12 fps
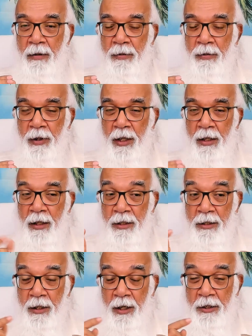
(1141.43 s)

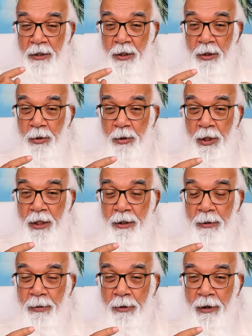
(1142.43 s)
awareness, continue doing
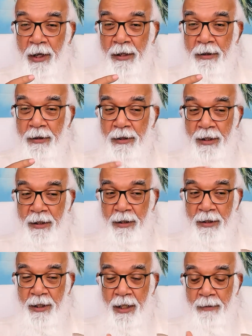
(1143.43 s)
the practice at
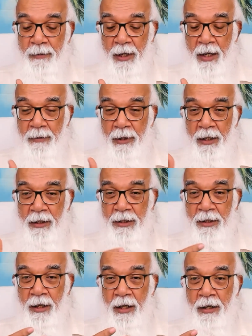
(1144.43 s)
the same time, then
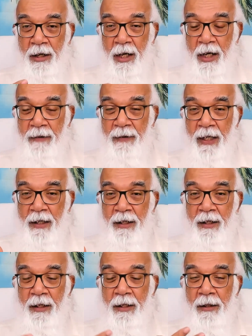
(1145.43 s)
start living
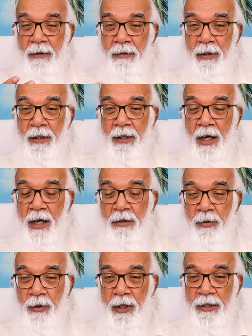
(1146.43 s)
with
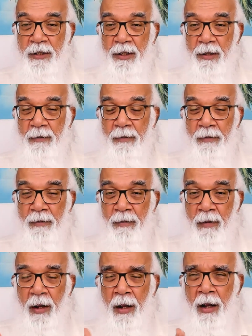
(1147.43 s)
that wisdom.
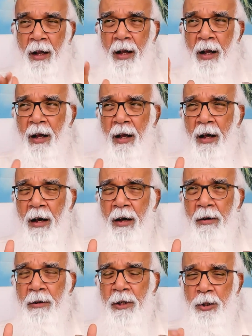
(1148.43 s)

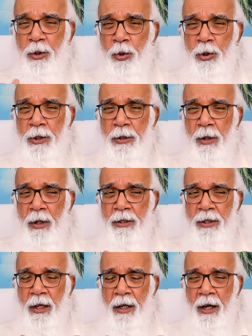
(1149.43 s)
Oh, that those
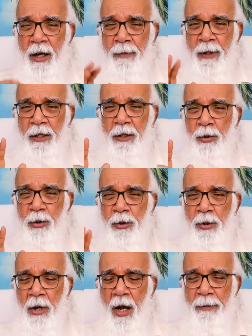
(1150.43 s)
thoughts are coming, you
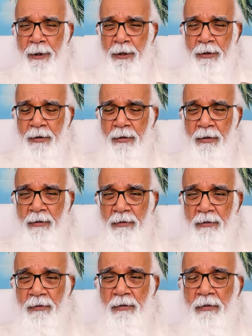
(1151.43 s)
drop it.
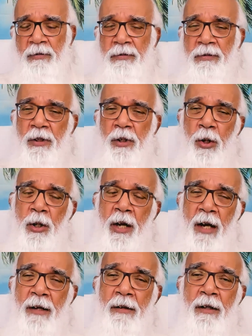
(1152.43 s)
Hold on.